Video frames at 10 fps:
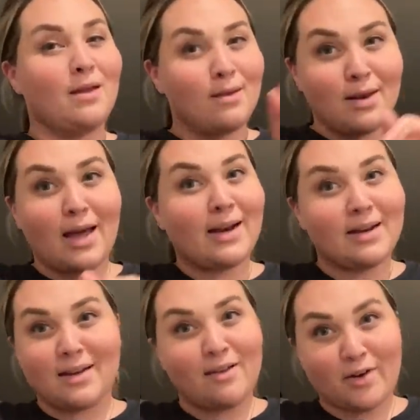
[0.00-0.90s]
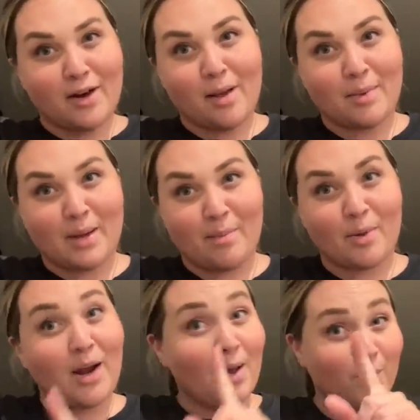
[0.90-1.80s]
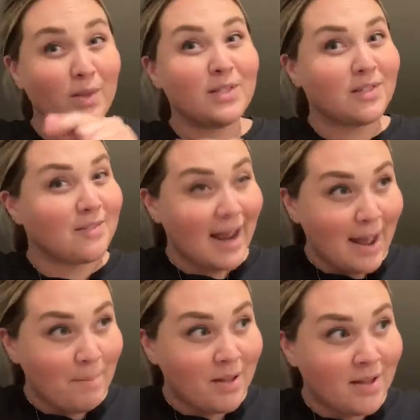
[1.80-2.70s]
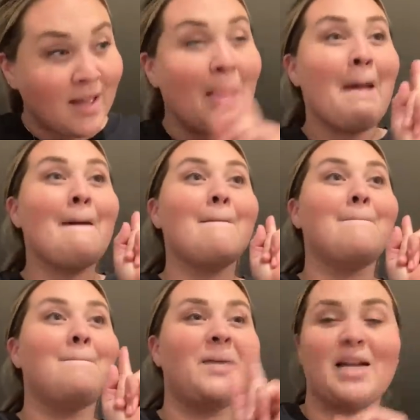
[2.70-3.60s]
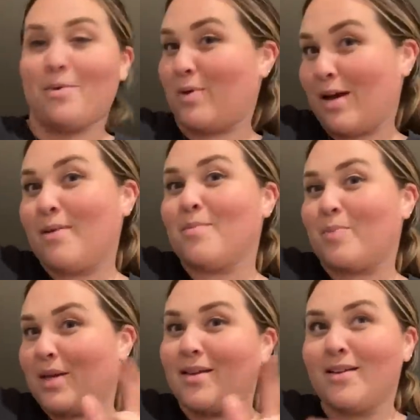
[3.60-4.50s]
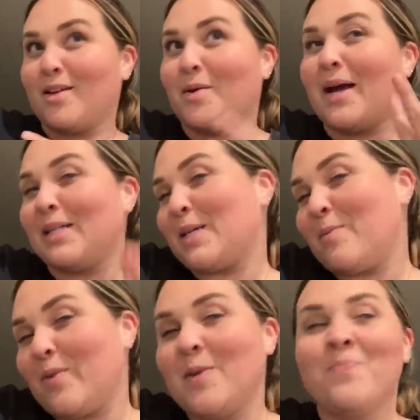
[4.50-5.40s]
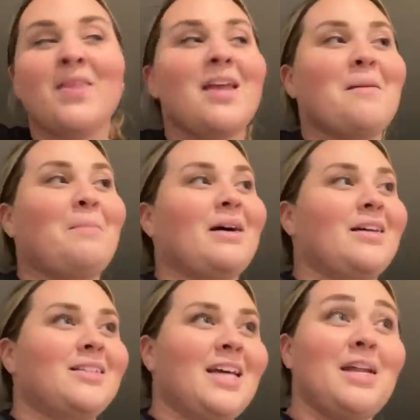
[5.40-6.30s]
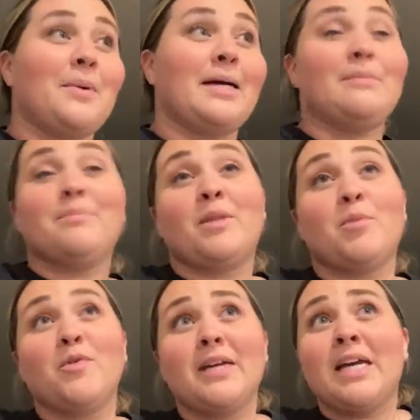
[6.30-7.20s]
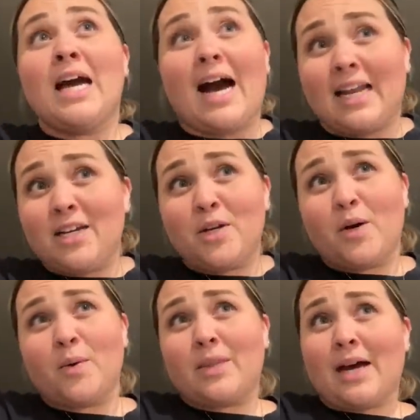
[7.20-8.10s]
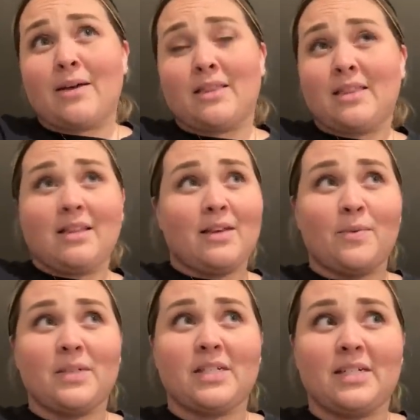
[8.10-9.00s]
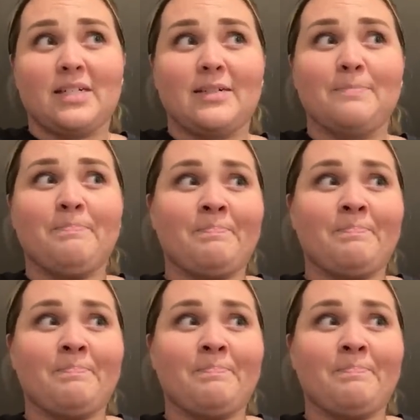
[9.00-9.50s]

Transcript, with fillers: not a very happy camper. I will still nap. But I will not be, you know, as comfy. But anyway, the movie, I didn't know that it was a,